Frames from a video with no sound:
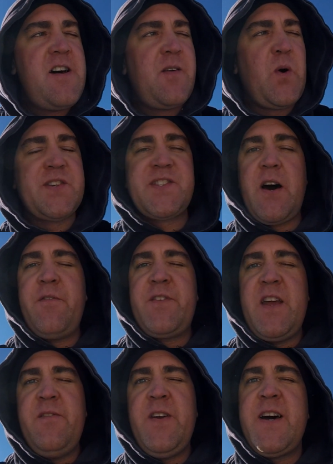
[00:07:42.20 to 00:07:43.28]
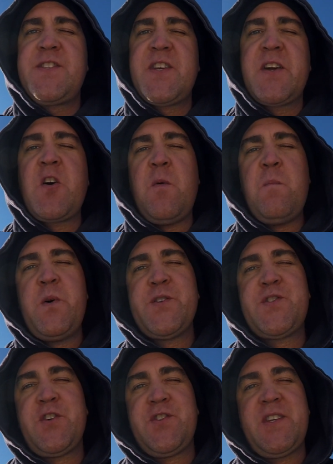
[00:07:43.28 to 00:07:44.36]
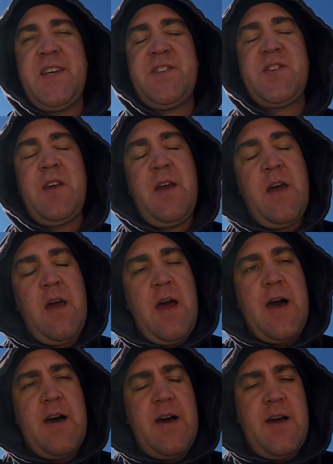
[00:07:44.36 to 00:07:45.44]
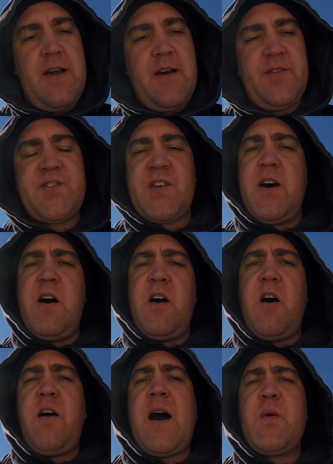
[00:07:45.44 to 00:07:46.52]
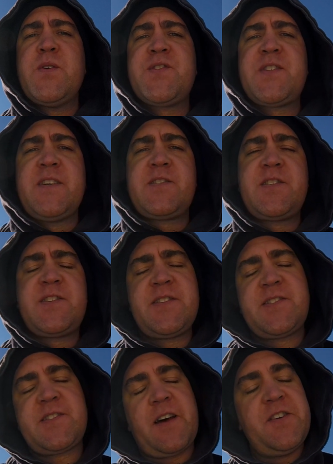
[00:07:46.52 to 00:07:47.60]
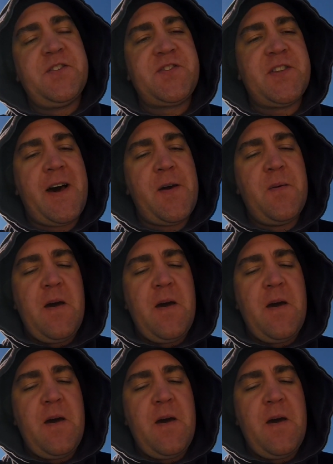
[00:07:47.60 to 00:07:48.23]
what a self-deviating compass does is, there's allowances, this is science now,